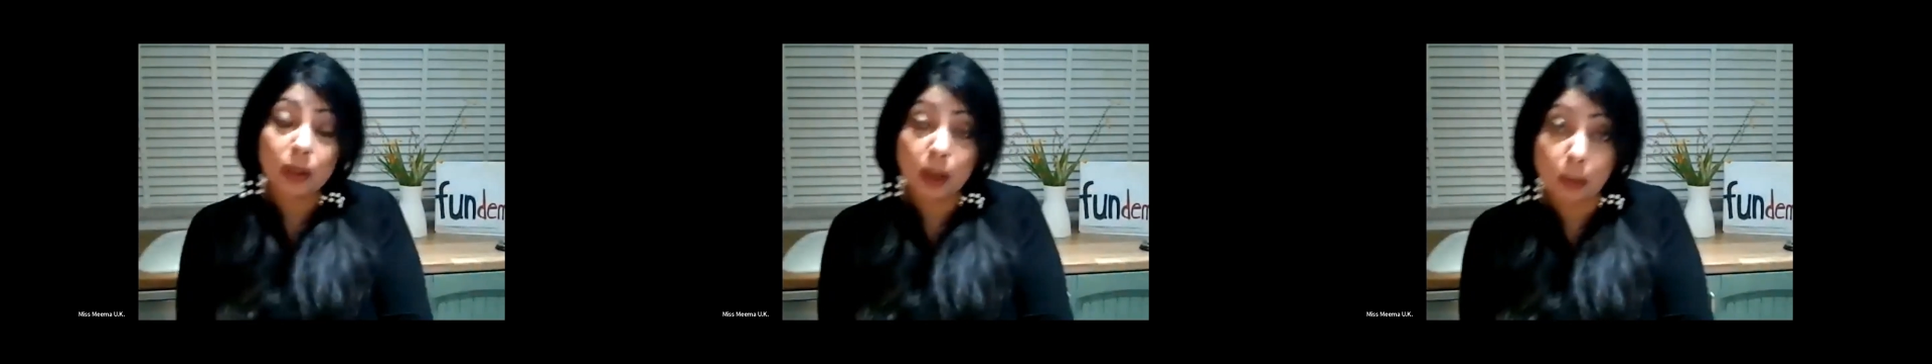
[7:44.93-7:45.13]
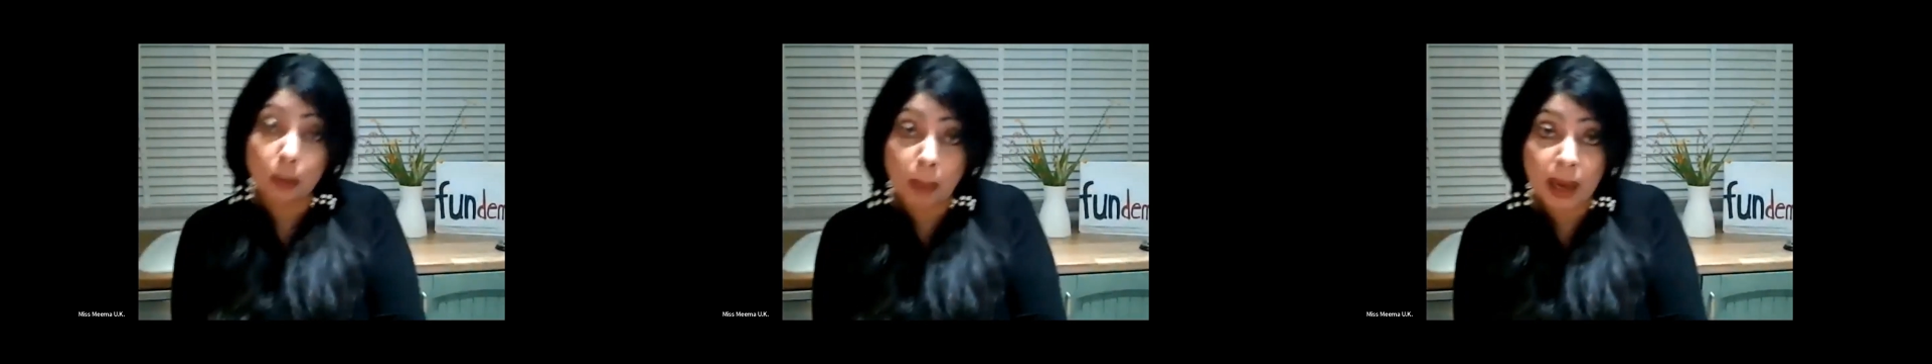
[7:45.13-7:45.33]

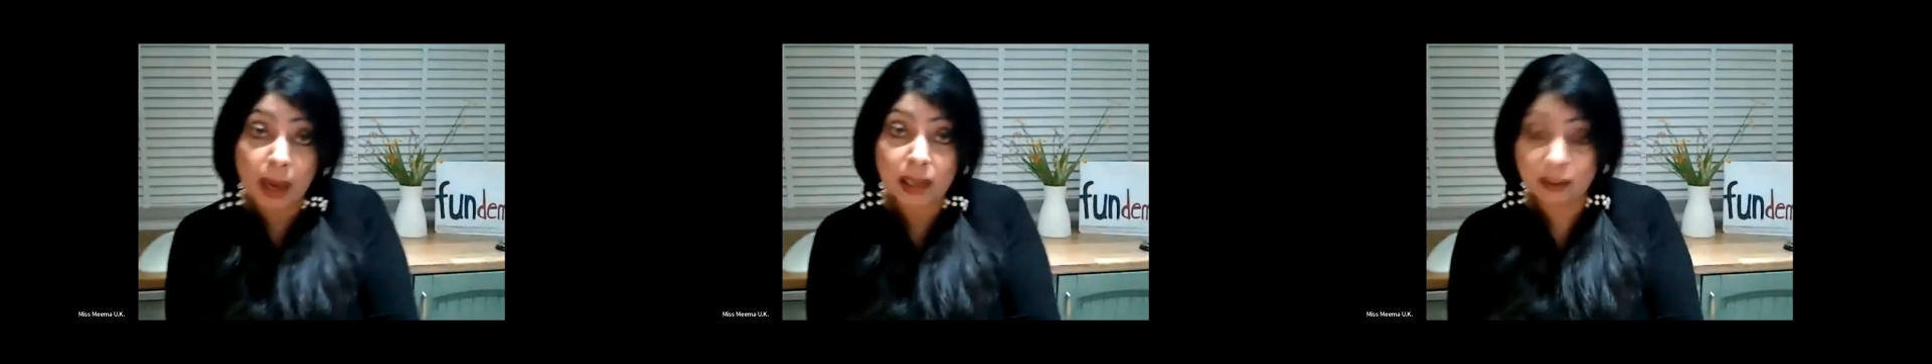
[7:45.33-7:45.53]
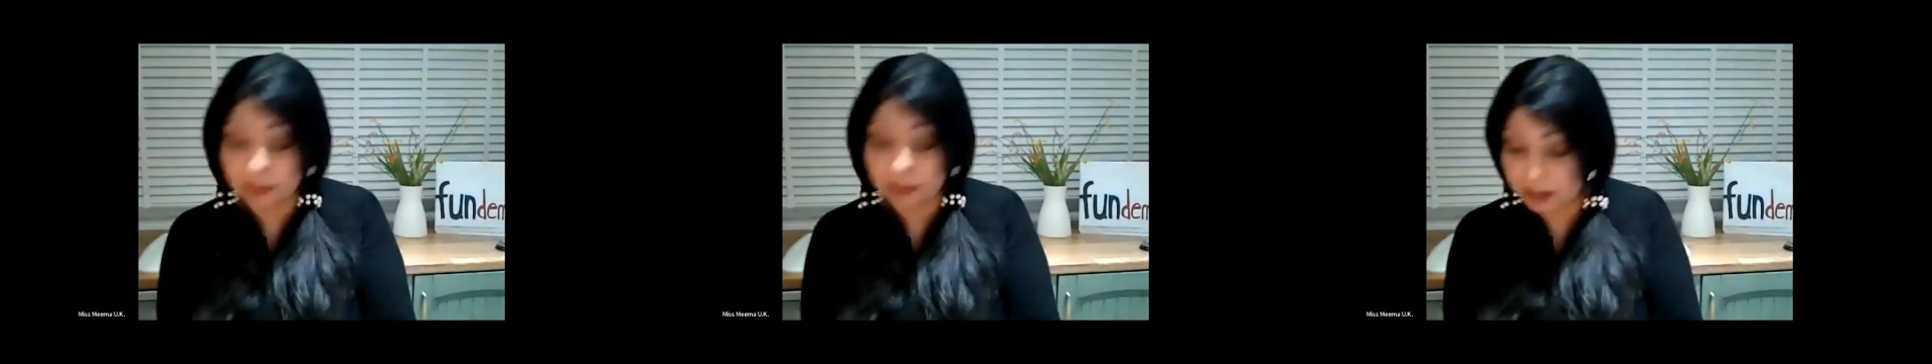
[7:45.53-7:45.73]

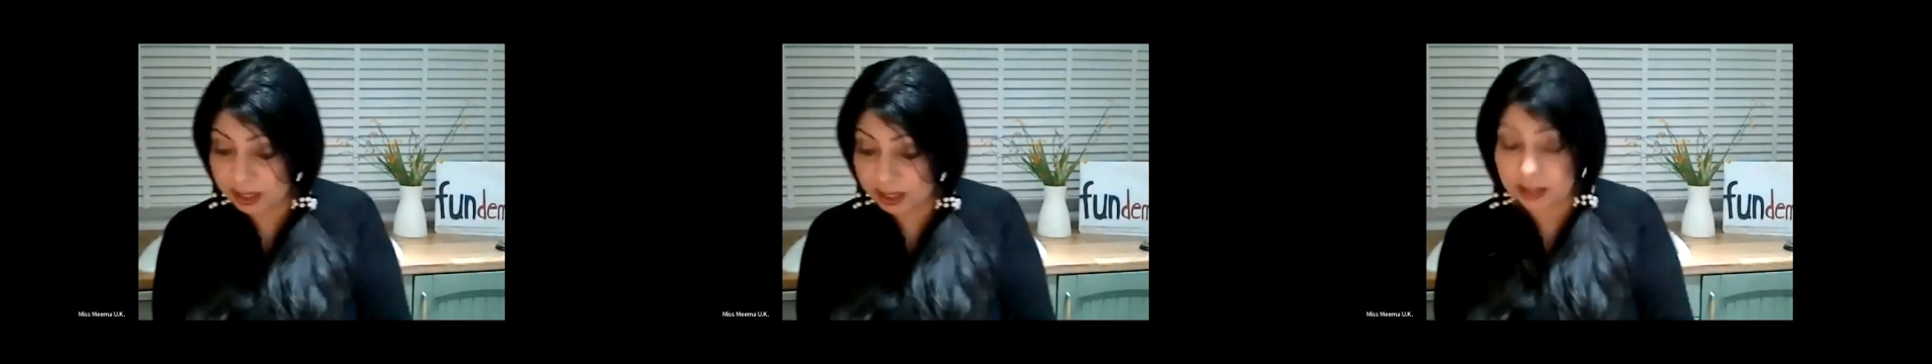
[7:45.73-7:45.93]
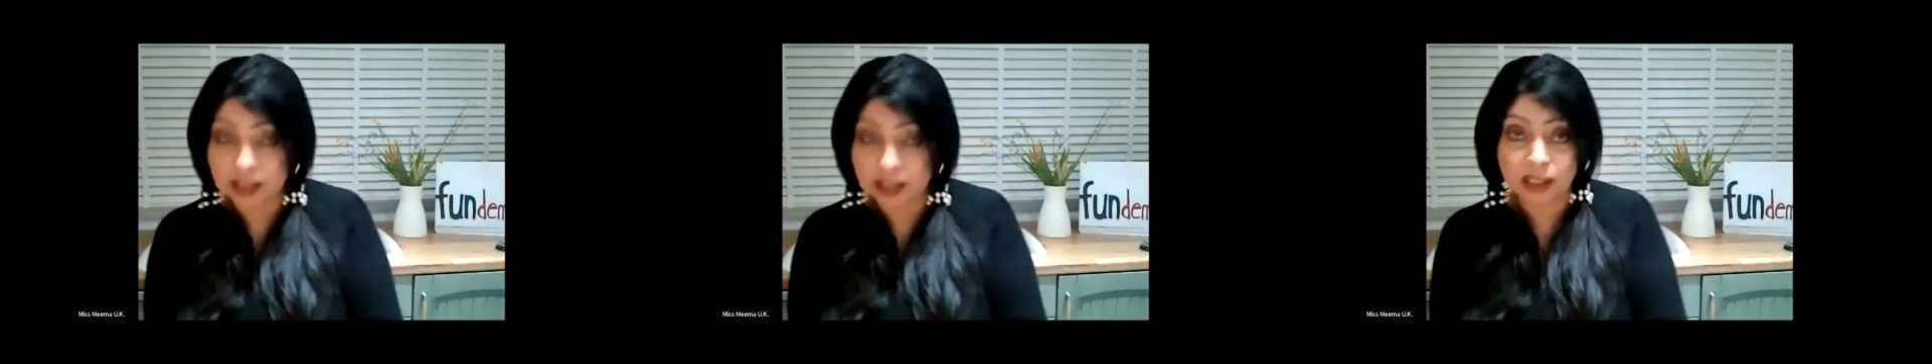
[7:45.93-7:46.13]
command for the
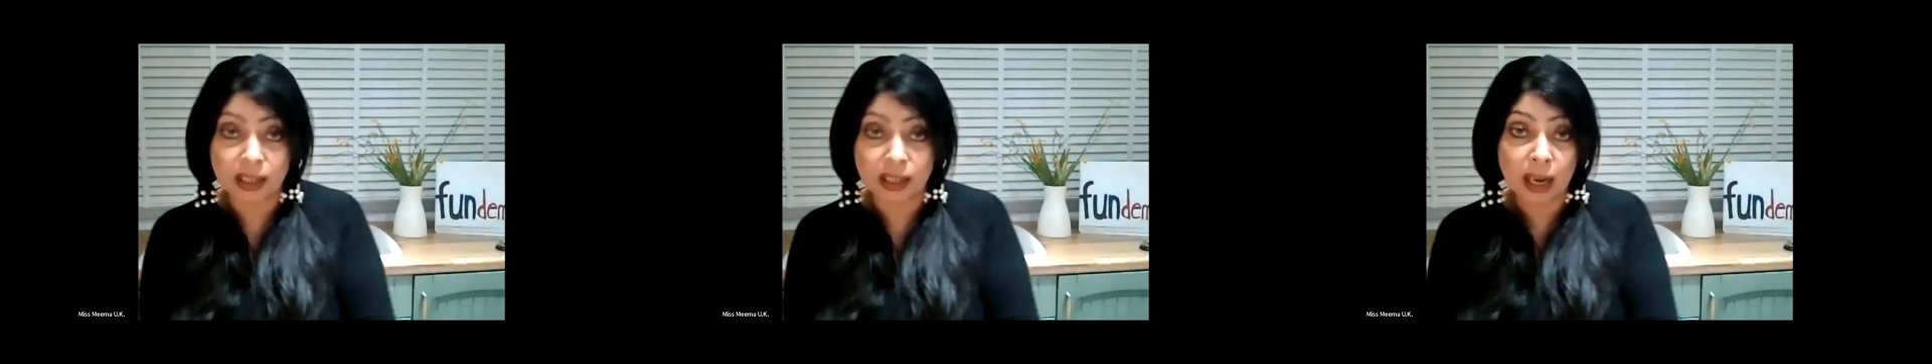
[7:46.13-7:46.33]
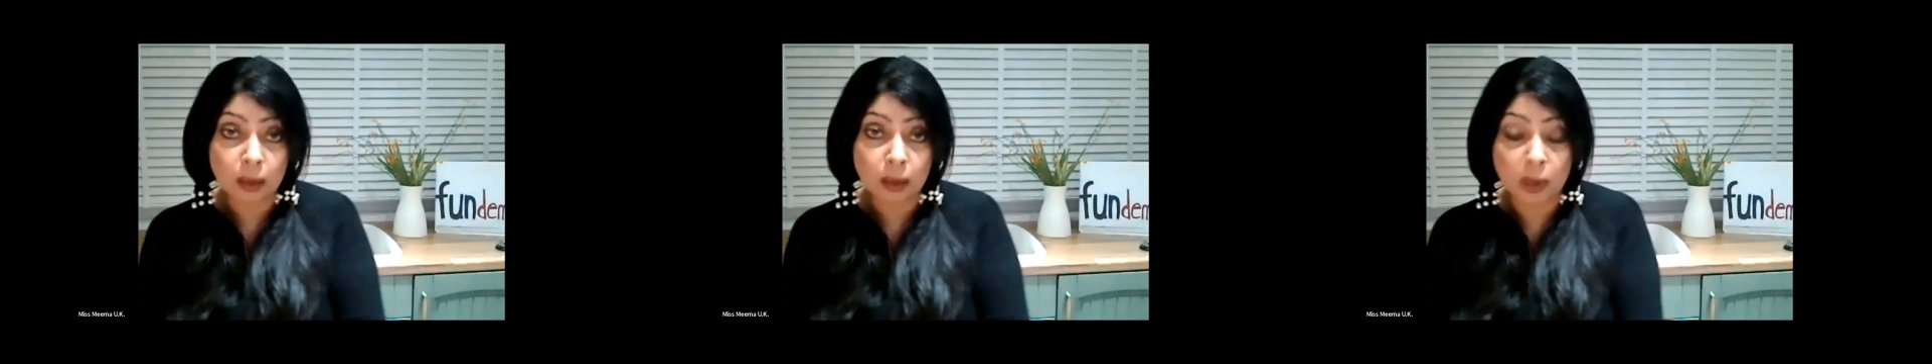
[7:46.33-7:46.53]
English
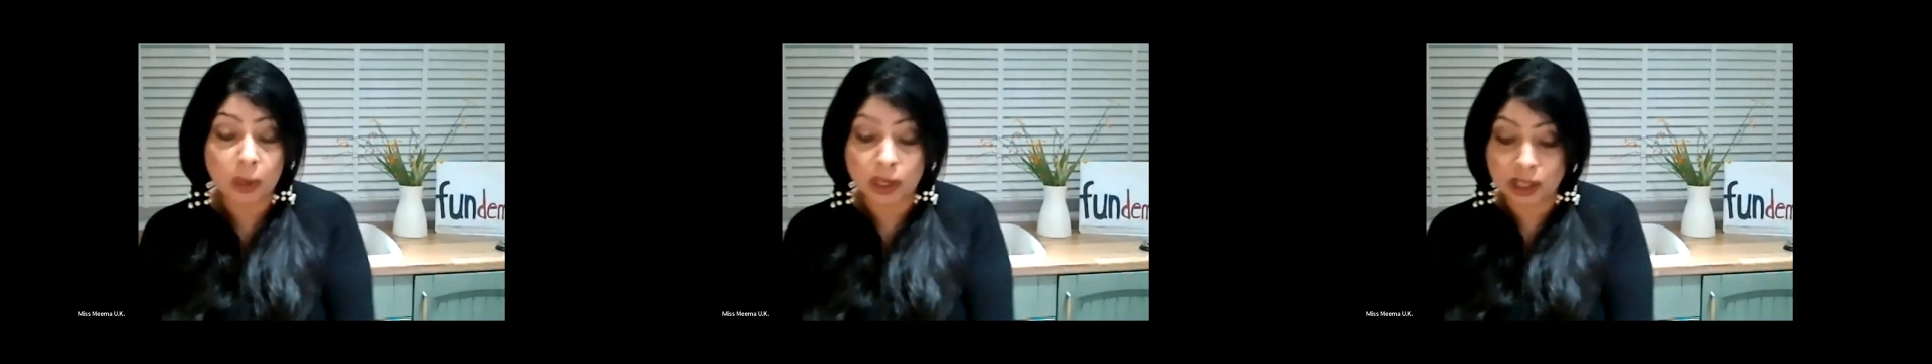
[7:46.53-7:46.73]
language,